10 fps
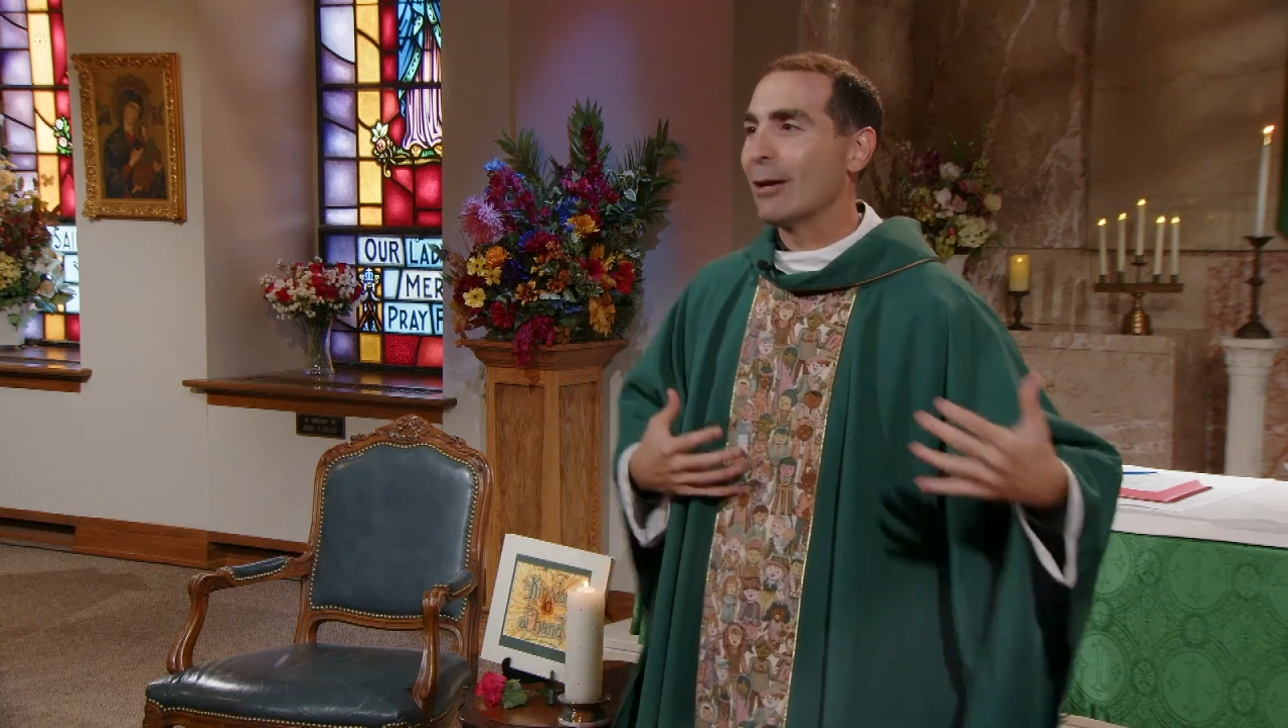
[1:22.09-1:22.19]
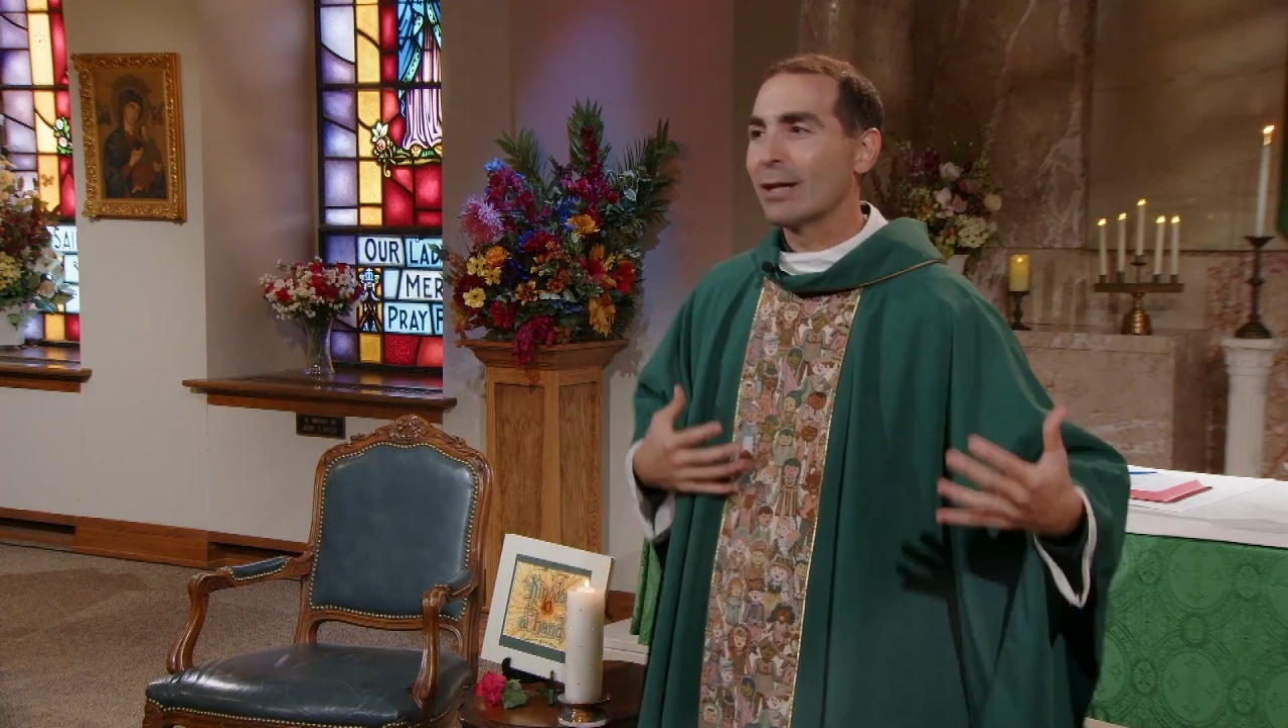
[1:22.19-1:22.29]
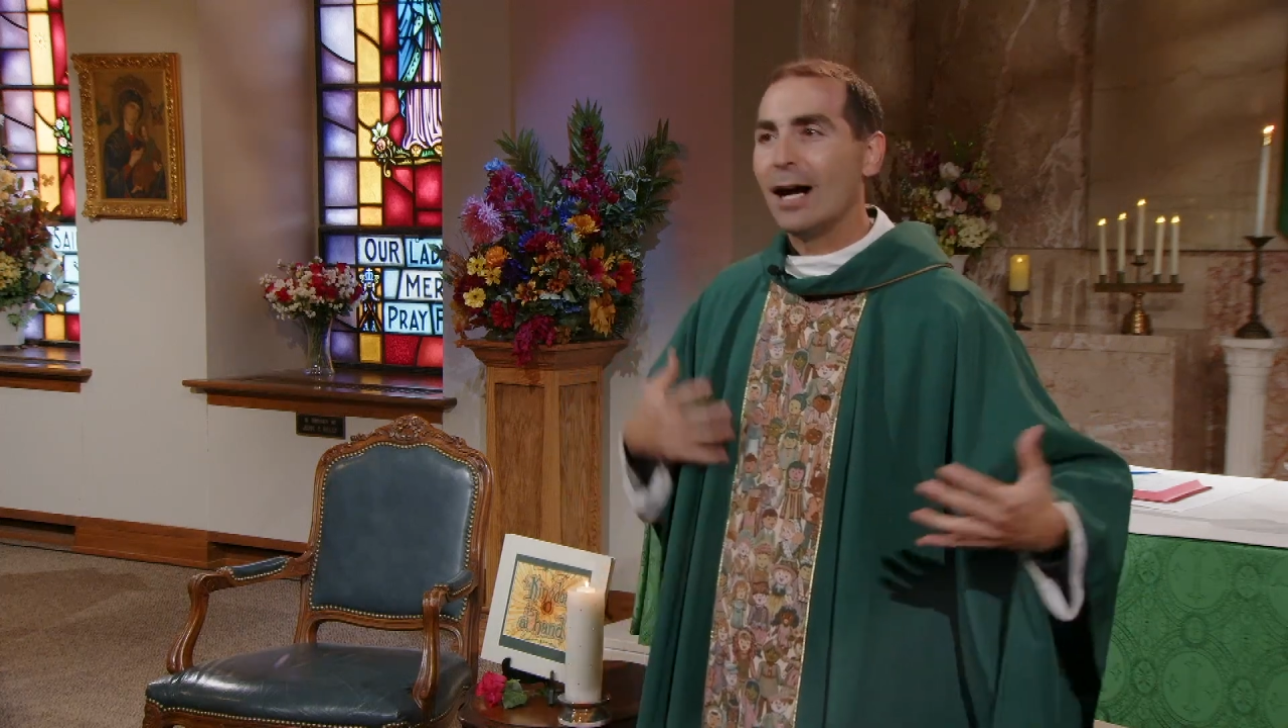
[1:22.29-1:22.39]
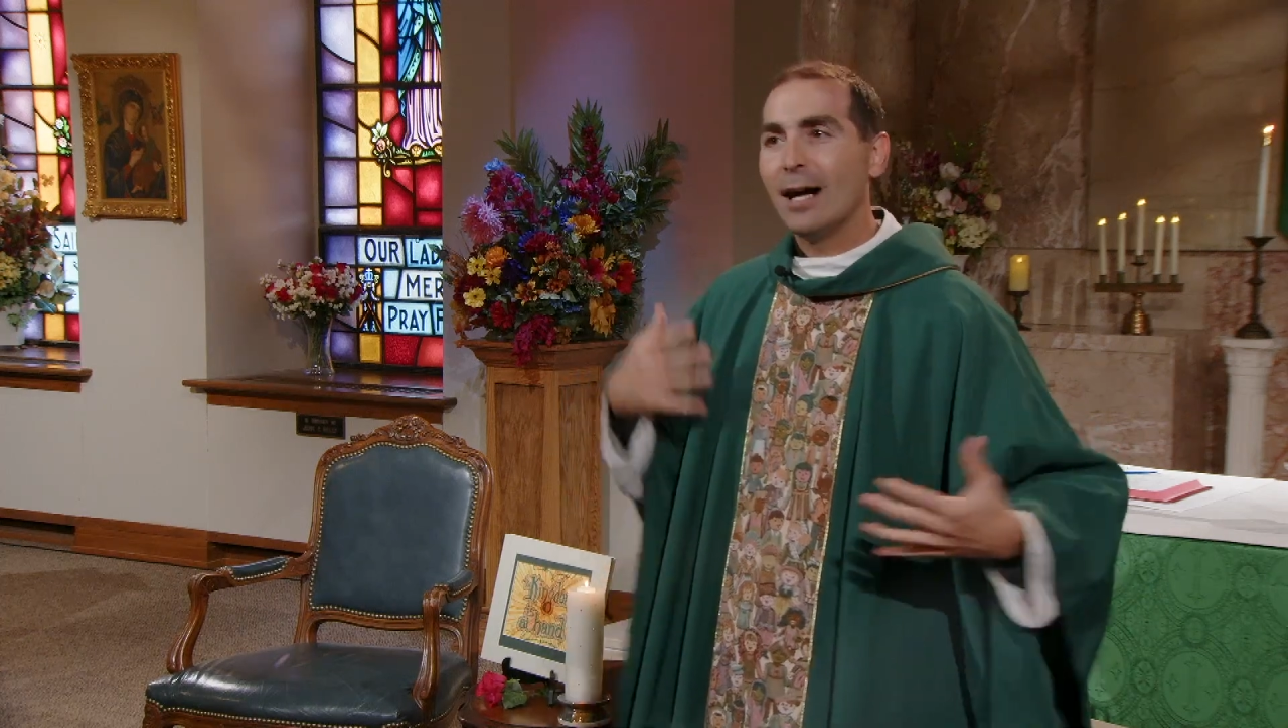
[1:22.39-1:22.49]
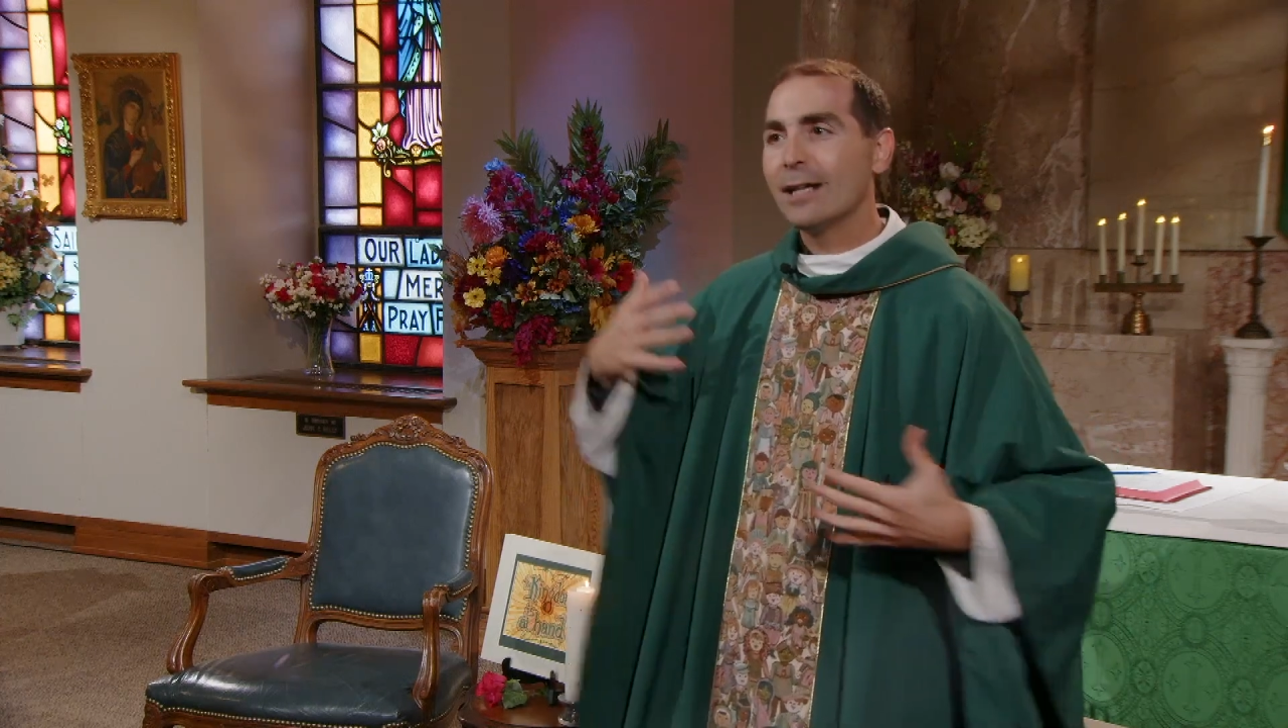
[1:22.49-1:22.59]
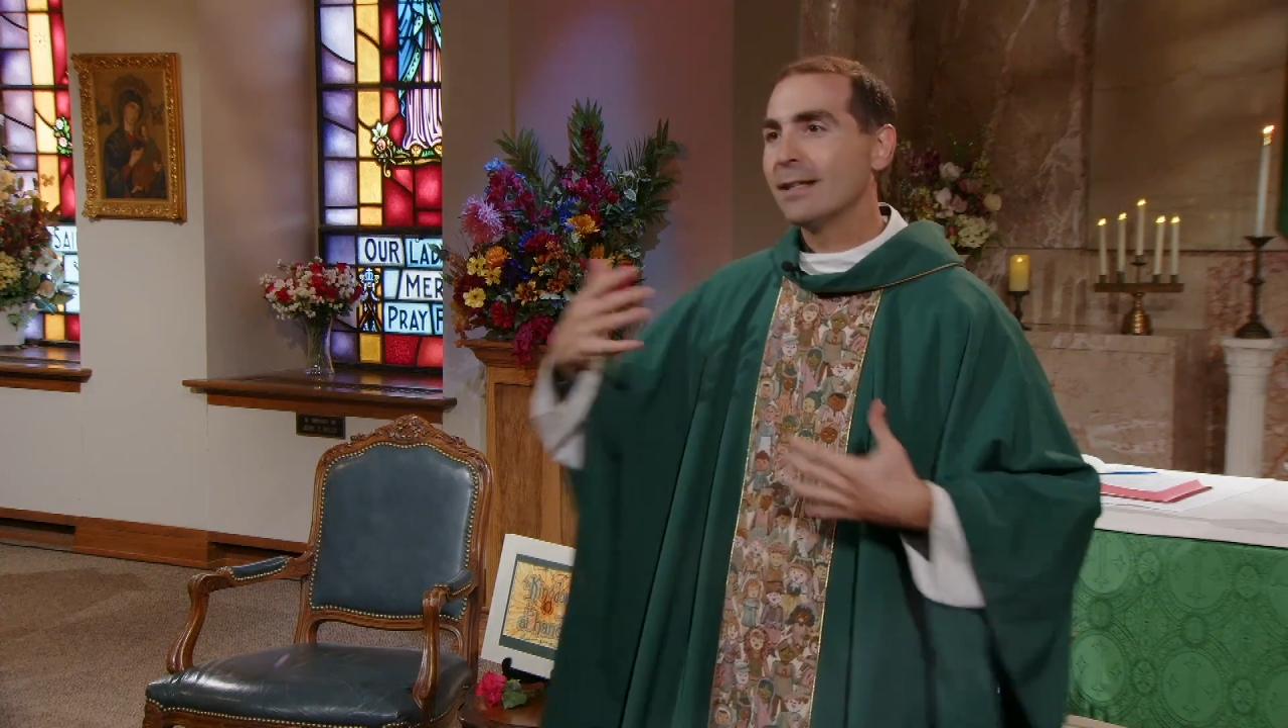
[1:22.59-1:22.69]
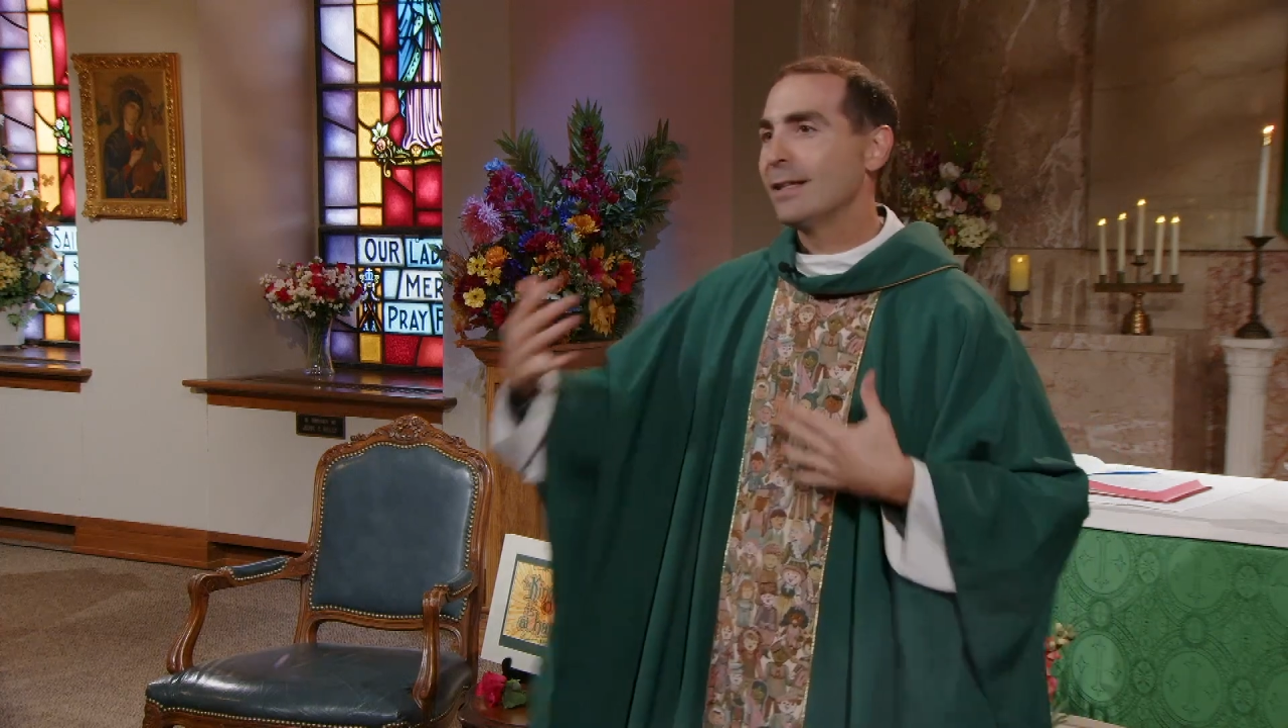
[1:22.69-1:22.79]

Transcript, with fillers: God